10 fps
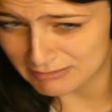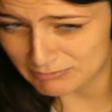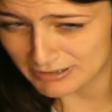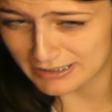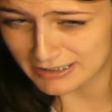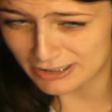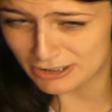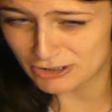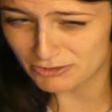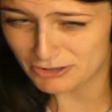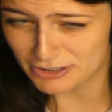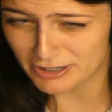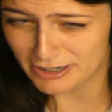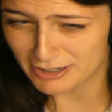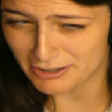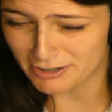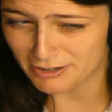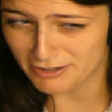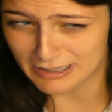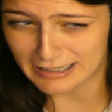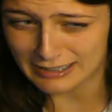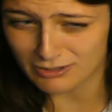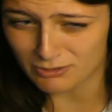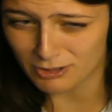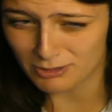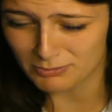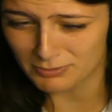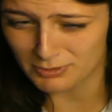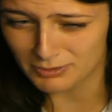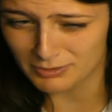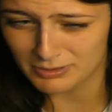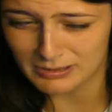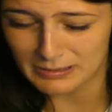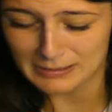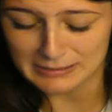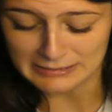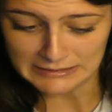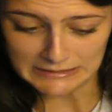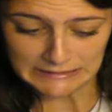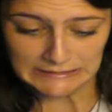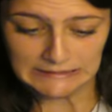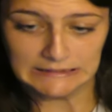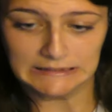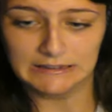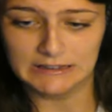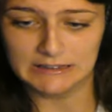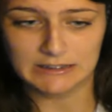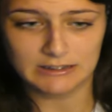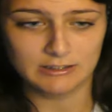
But they did shoot your ear. That's horrible. Ugh.